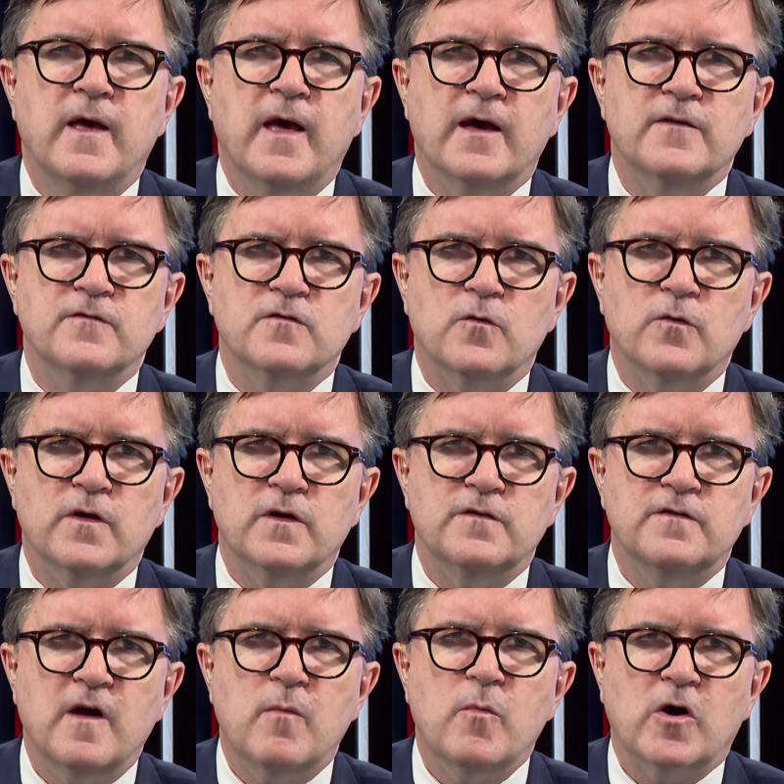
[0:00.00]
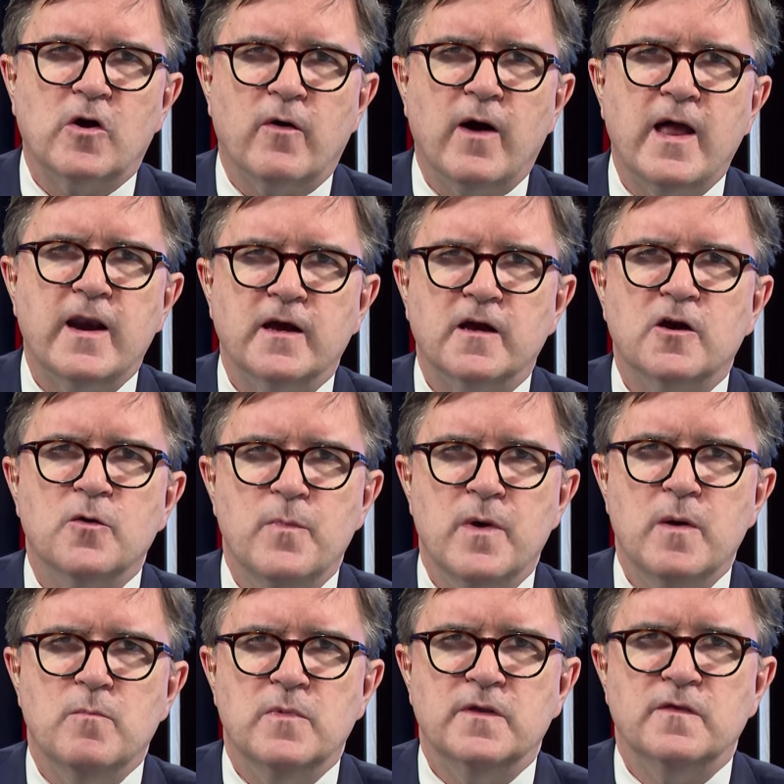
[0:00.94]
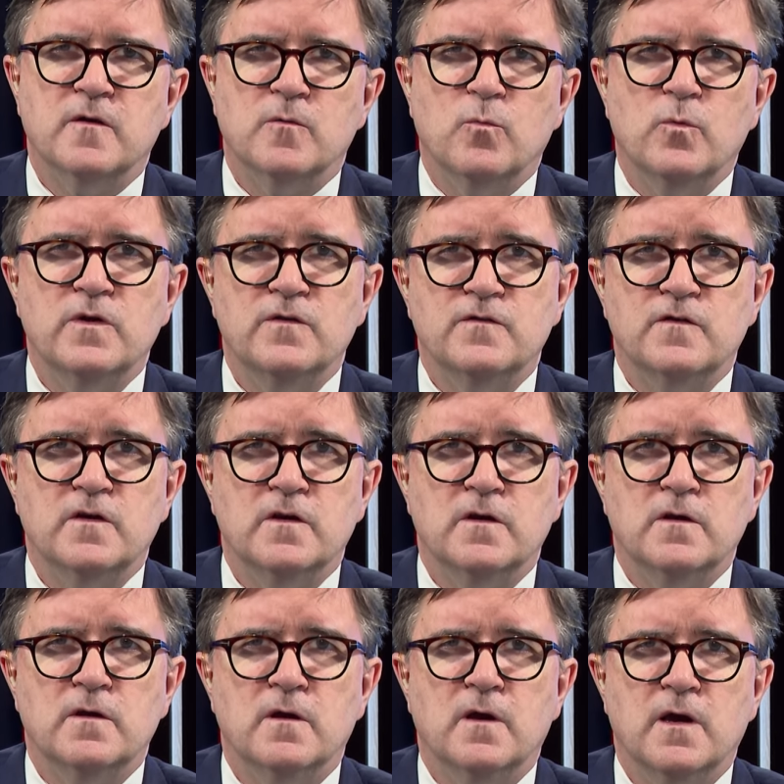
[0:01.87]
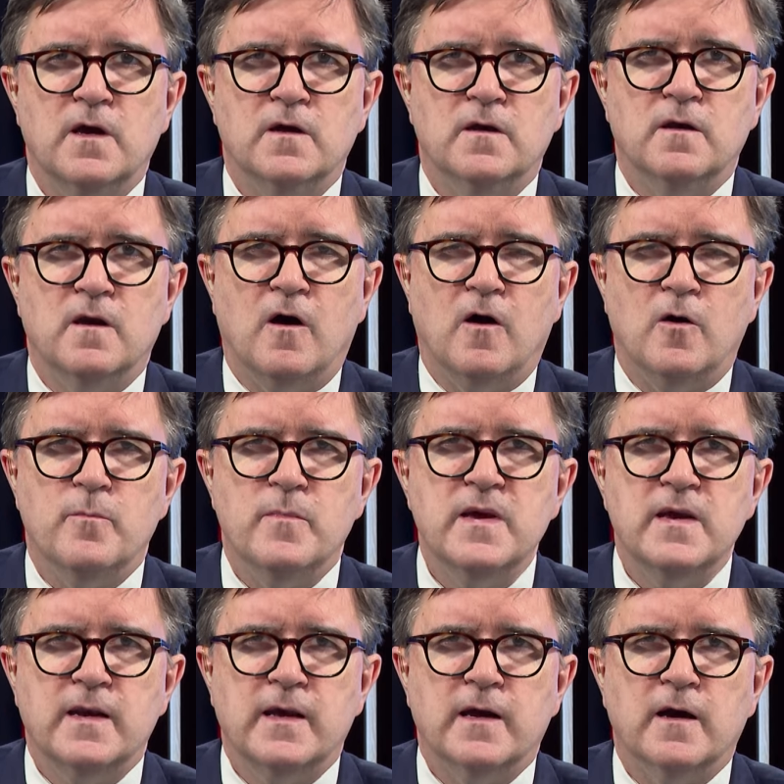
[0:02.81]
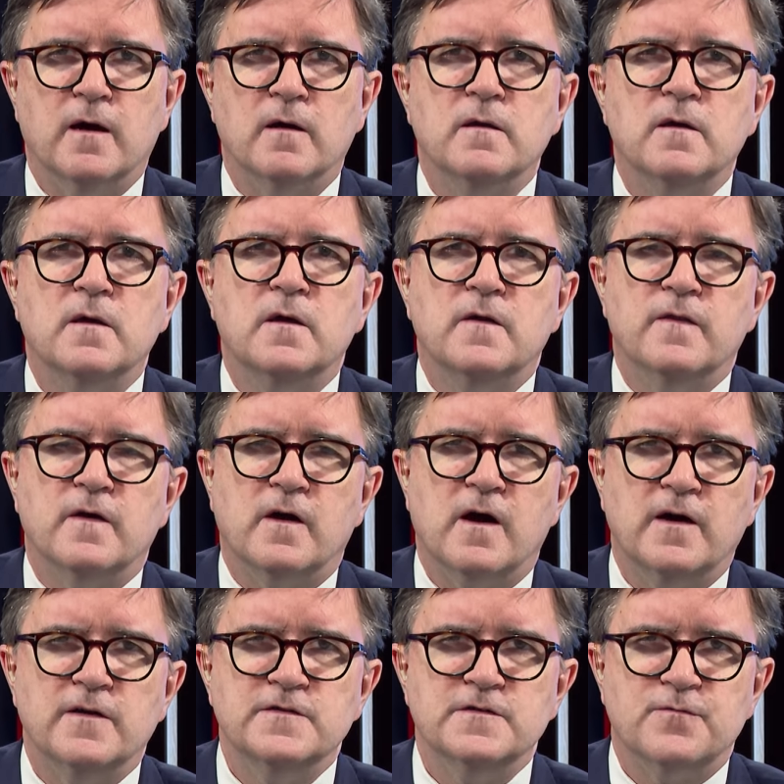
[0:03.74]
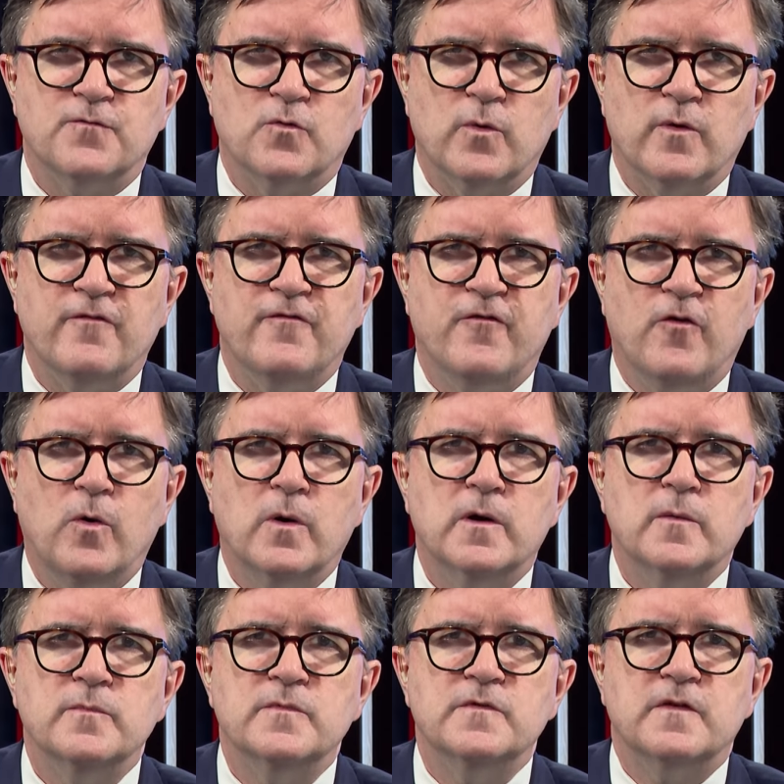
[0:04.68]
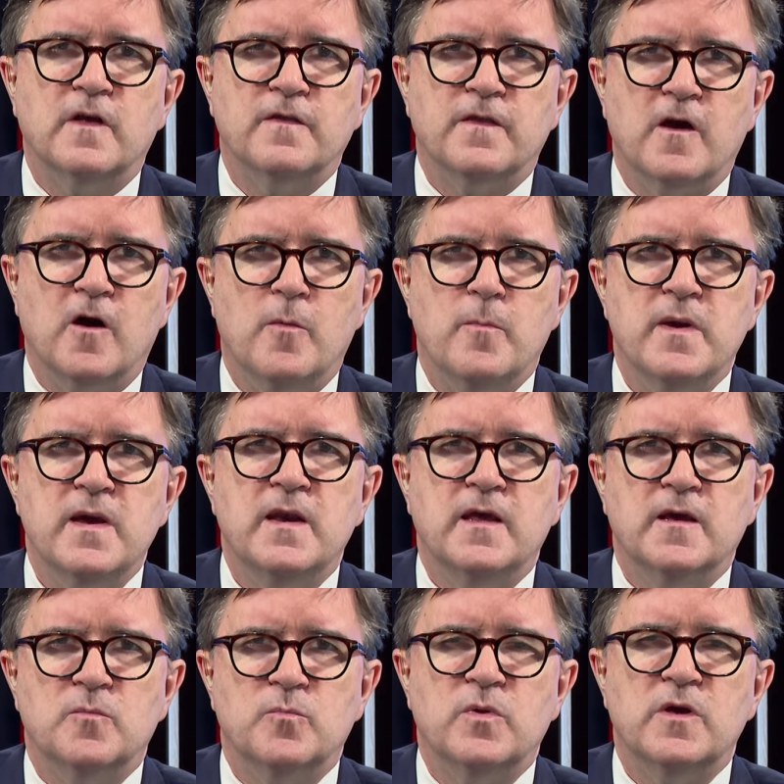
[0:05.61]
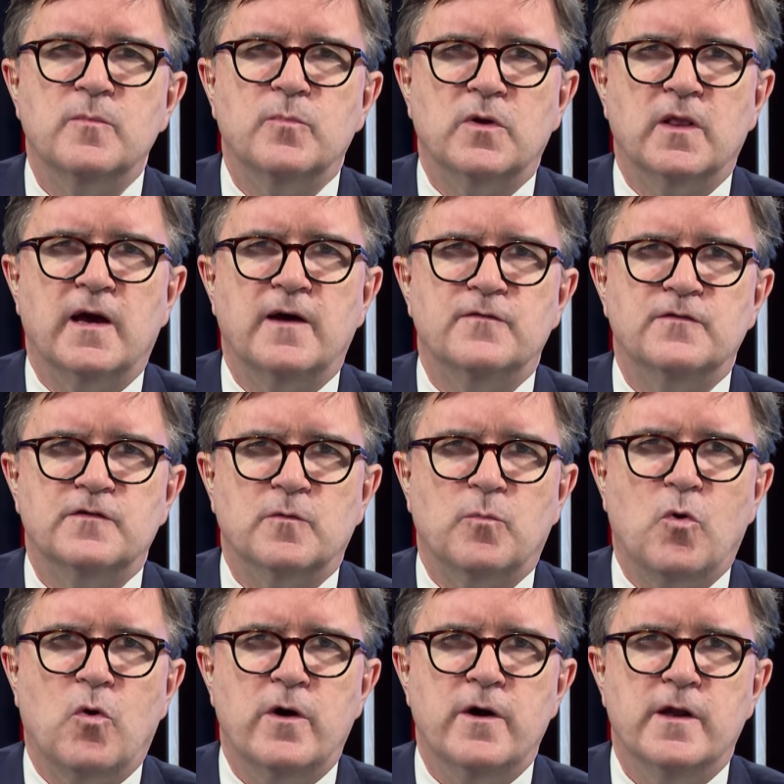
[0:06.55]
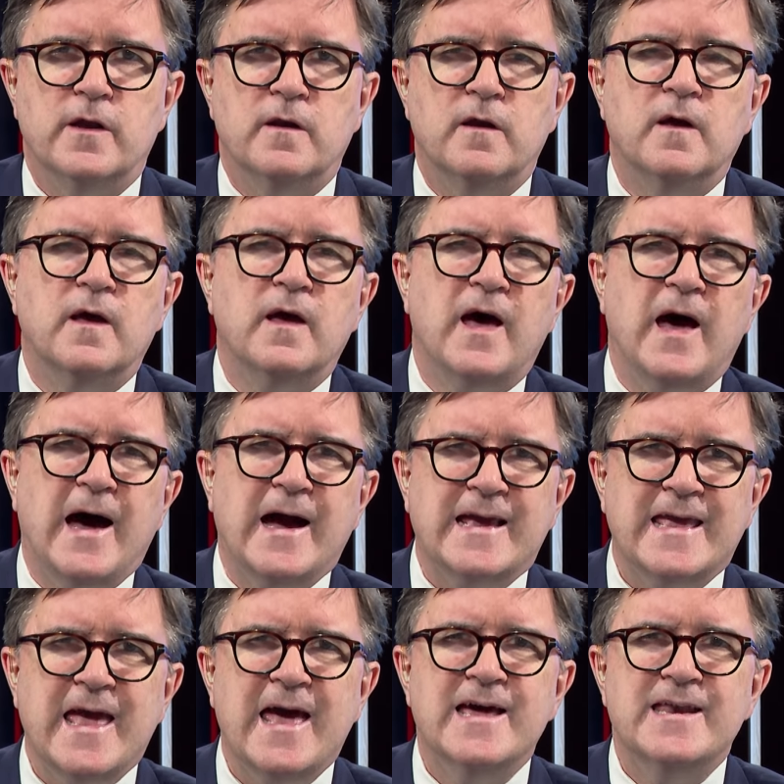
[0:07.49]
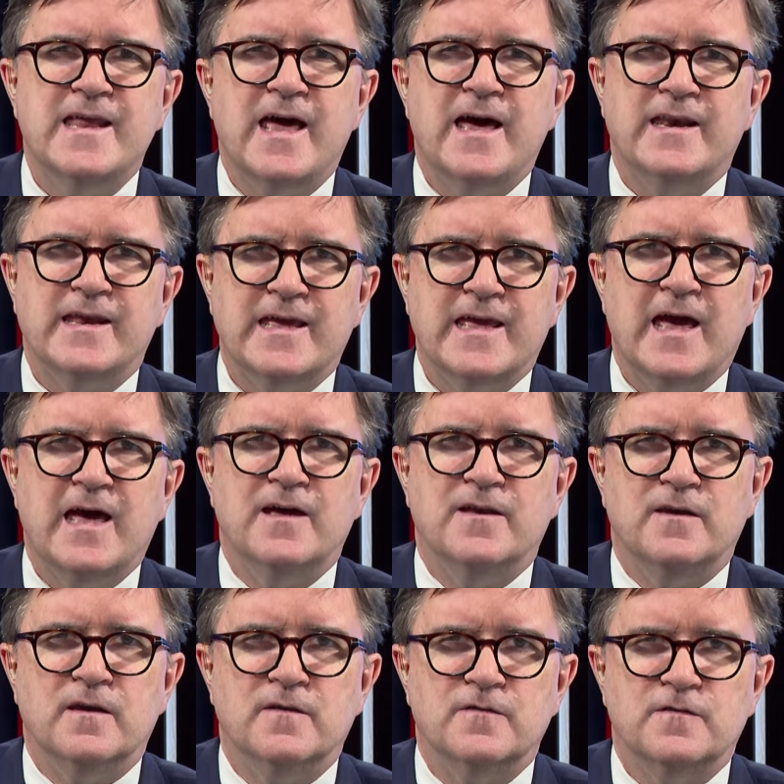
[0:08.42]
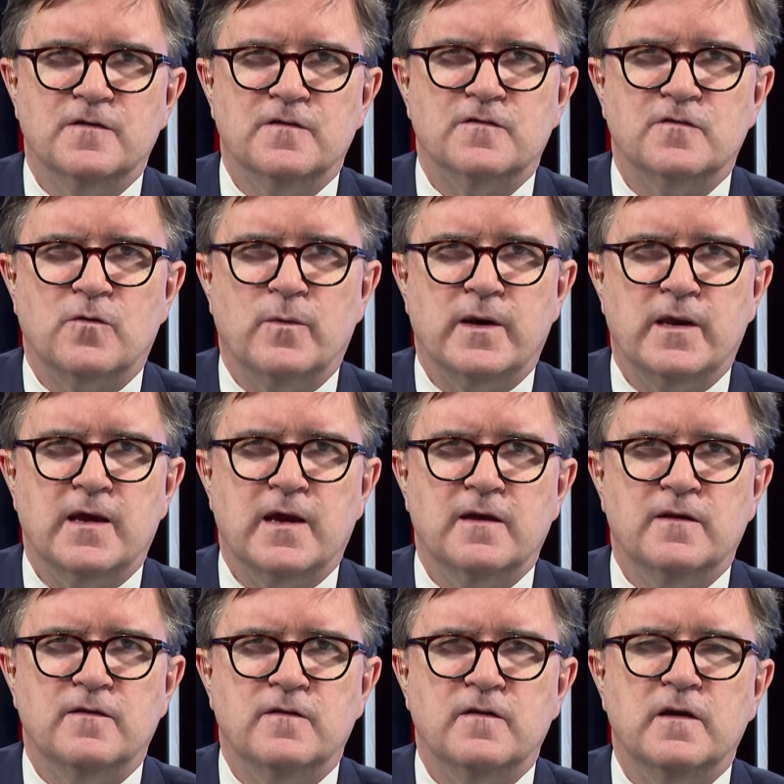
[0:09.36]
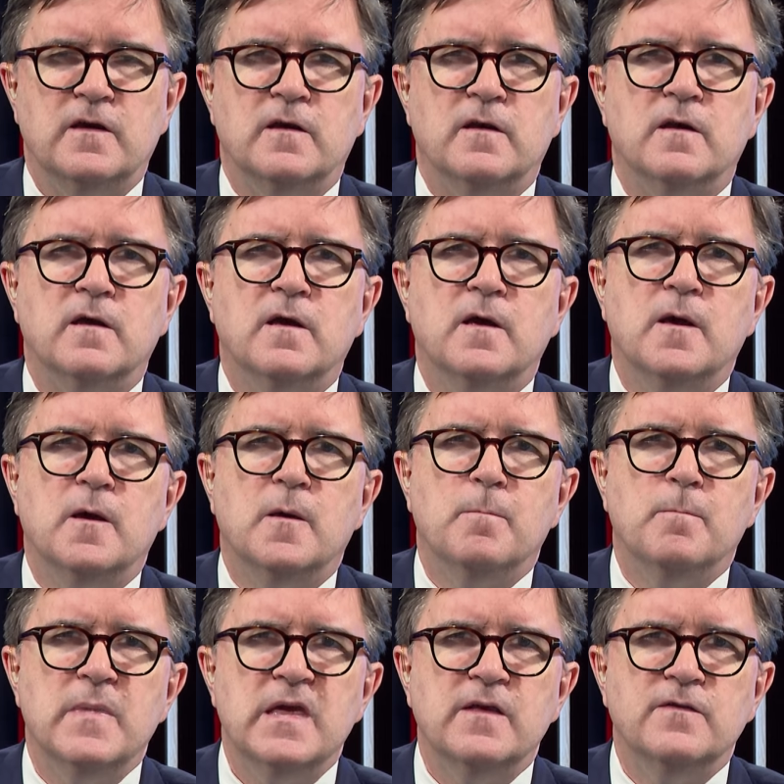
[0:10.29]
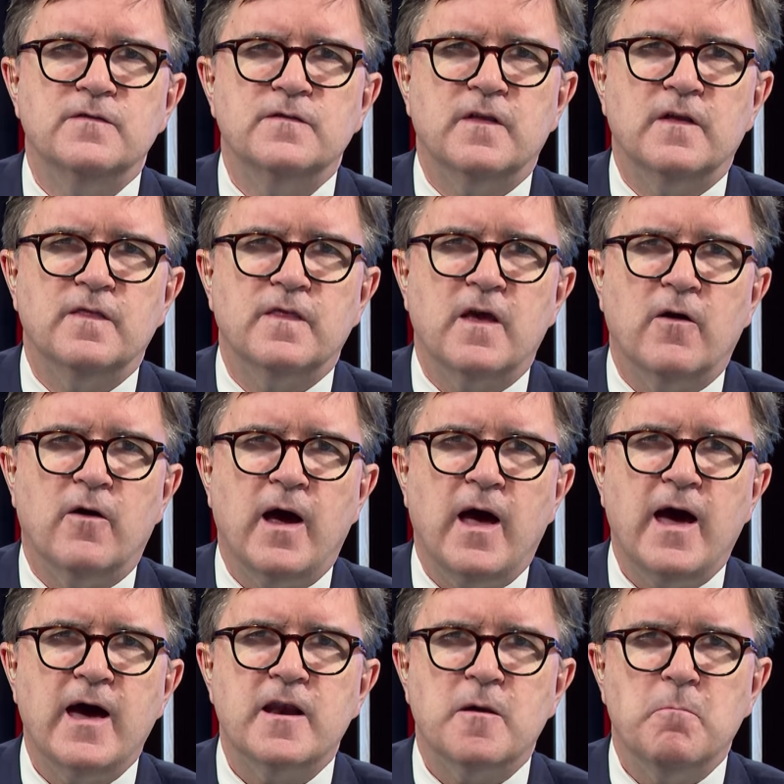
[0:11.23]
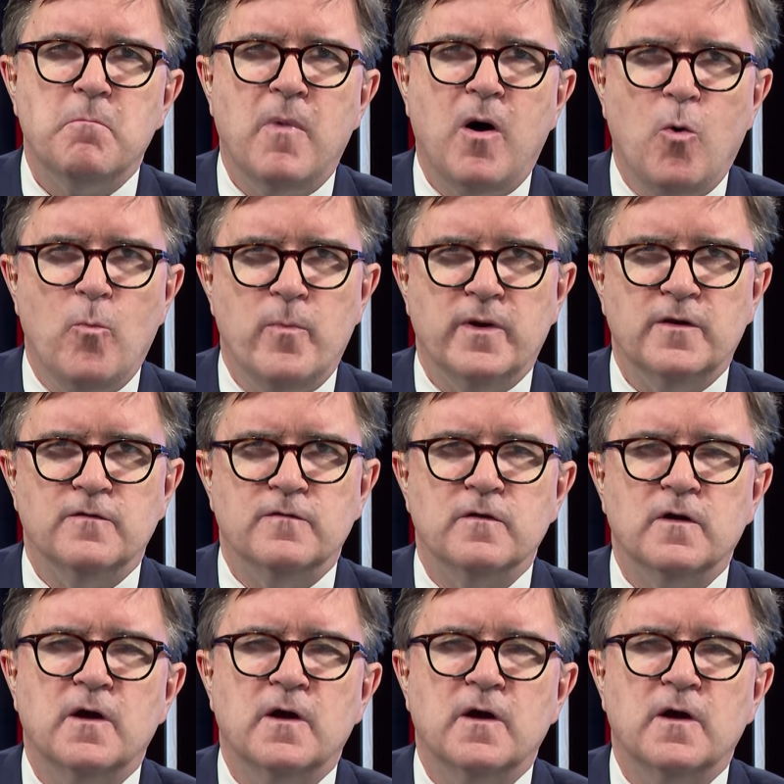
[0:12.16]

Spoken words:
And so the democratic commitment that we see in Armenia, the kinds of reforms that the Armenian people have supported again and again since 2018, means that they're at a moment